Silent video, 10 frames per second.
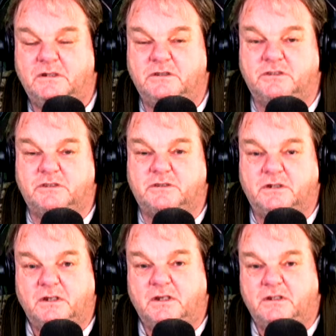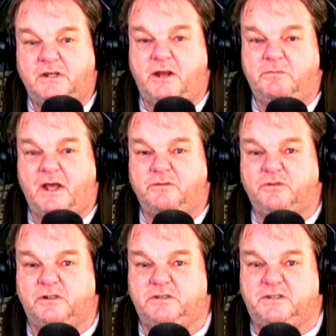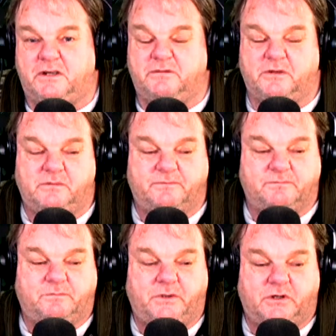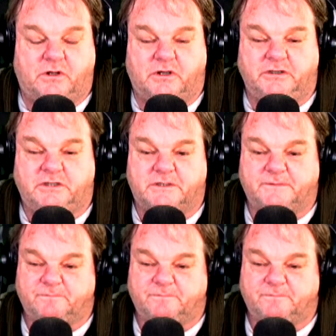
It's named after the devil because,